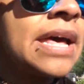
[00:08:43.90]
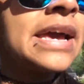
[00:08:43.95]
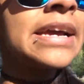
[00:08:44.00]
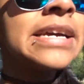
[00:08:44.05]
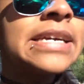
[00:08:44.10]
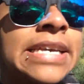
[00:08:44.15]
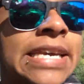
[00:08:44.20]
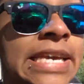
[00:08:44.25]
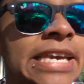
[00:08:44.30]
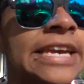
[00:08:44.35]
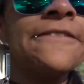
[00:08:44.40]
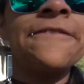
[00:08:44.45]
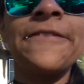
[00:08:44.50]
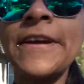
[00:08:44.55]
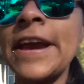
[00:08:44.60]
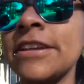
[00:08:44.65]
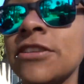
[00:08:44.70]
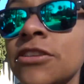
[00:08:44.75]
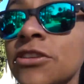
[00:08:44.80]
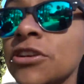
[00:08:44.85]
like a key
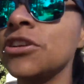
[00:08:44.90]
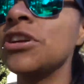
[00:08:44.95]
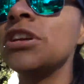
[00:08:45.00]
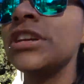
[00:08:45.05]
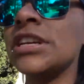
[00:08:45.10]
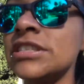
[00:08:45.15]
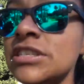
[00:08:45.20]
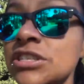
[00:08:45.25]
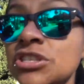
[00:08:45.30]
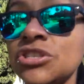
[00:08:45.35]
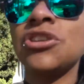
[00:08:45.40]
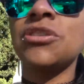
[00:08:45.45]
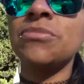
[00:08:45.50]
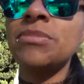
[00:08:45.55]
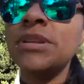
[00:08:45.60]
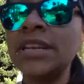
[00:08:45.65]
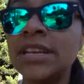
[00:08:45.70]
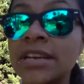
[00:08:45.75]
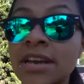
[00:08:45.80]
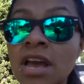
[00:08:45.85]
factor in
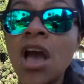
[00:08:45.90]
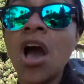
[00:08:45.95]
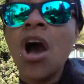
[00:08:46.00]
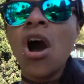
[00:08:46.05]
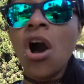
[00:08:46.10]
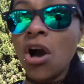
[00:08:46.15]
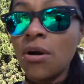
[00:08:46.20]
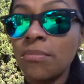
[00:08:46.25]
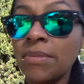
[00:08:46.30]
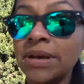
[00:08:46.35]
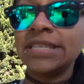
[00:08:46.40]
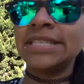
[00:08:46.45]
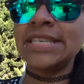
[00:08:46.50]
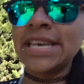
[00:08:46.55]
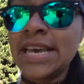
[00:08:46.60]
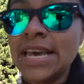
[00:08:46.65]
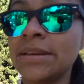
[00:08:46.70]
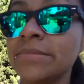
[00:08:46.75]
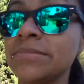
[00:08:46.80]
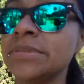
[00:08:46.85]
determining all my
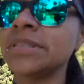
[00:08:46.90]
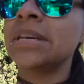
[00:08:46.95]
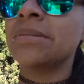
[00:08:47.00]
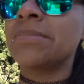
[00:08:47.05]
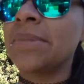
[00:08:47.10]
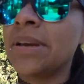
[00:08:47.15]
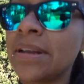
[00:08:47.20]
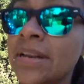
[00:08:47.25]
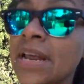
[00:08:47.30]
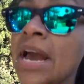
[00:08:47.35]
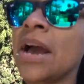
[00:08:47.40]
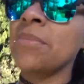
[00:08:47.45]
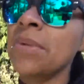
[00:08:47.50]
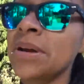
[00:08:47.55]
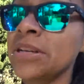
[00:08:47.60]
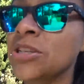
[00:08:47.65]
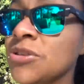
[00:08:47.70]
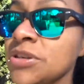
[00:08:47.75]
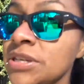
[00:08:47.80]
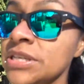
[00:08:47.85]
times and my and how
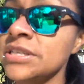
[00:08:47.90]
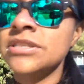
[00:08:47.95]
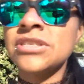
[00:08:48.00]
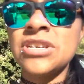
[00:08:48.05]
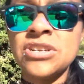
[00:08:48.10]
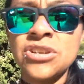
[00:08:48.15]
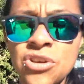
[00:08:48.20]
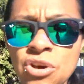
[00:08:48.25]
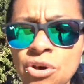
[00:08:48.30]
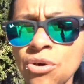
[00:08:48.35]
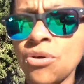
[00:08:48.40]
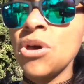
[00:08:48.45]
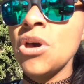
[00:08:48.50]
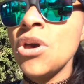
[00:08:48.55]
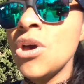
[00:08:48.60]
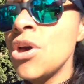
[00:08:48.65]
my training is gonna go